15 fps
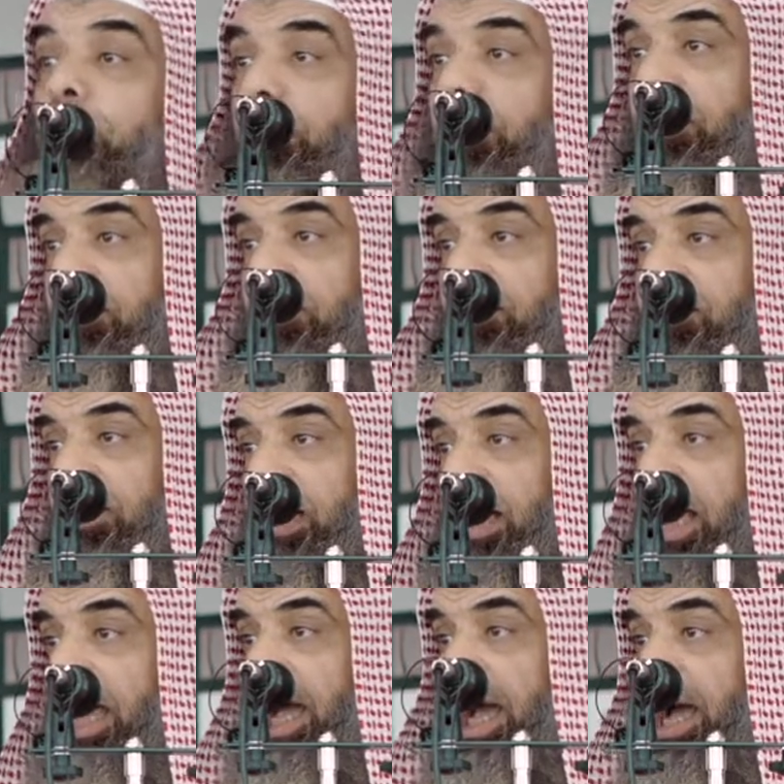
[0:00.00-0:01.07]
it
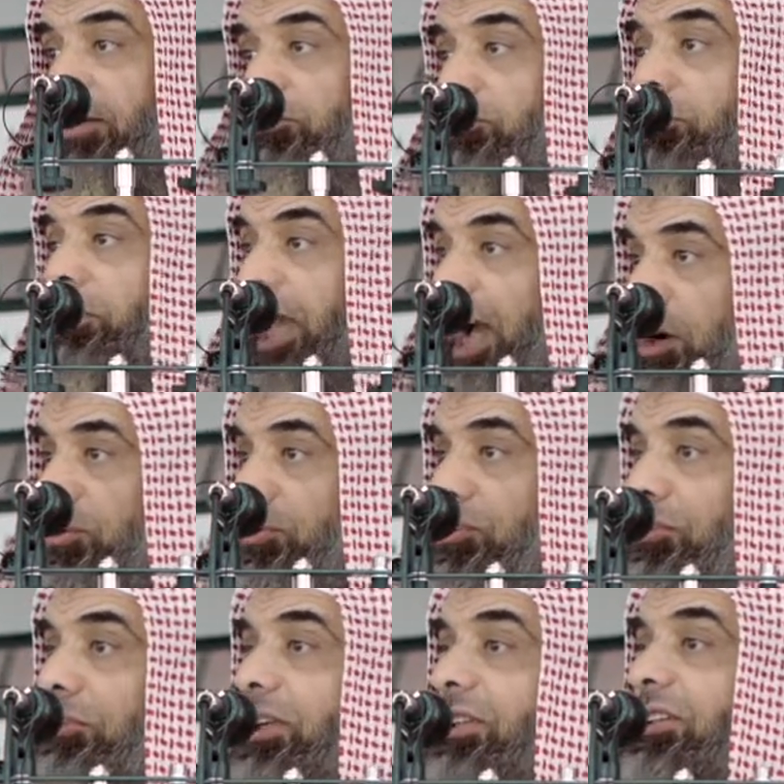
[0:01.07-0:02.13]
and to
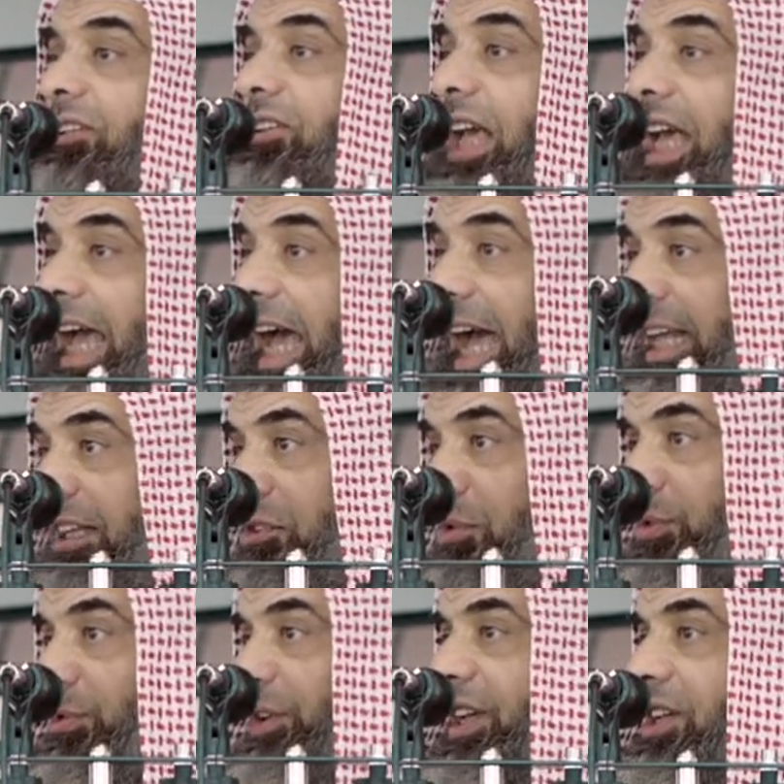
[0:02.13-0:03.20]
counter it and
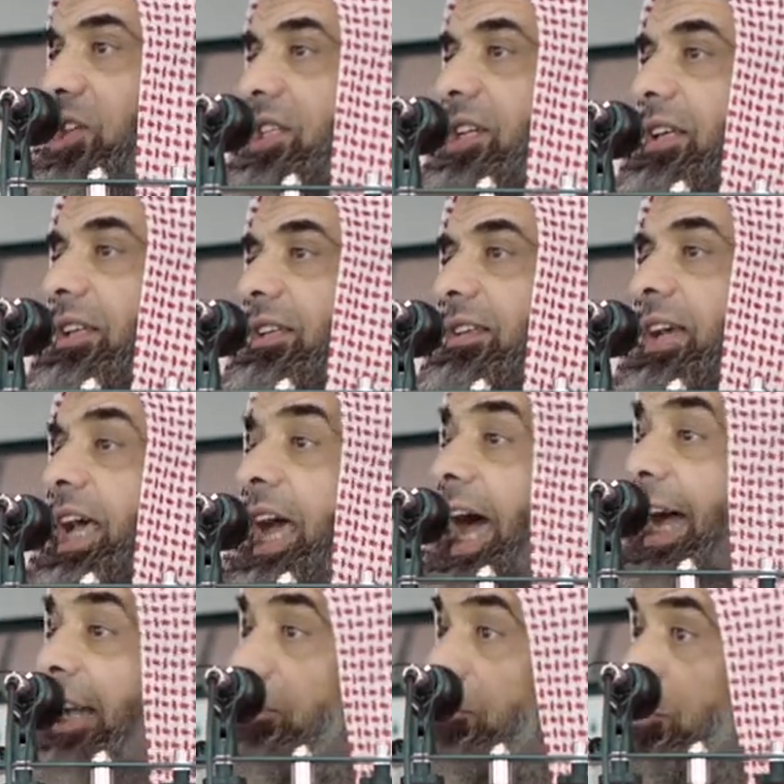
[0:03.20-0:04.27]
to face it
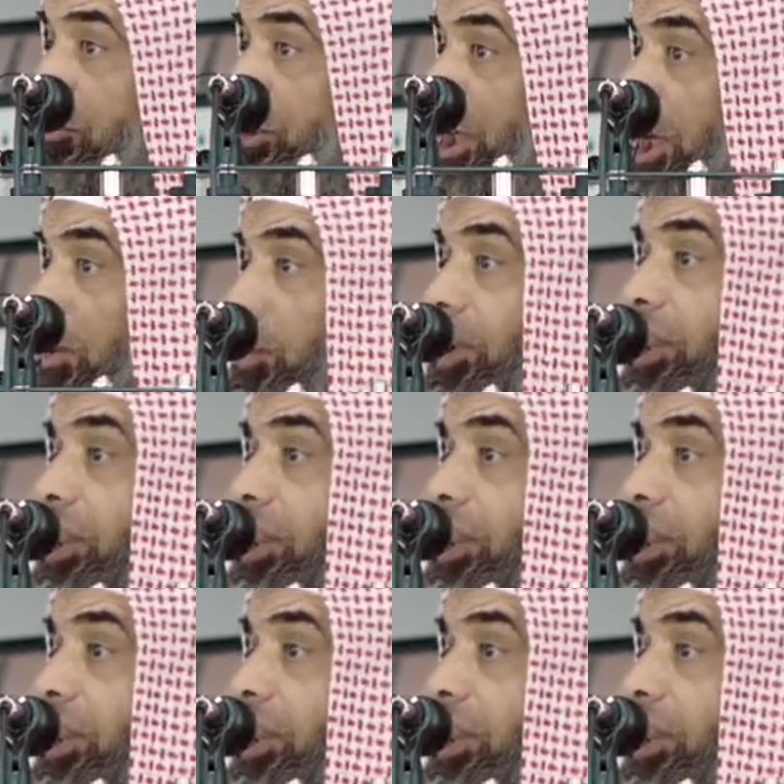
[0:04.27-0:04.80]
and to deal with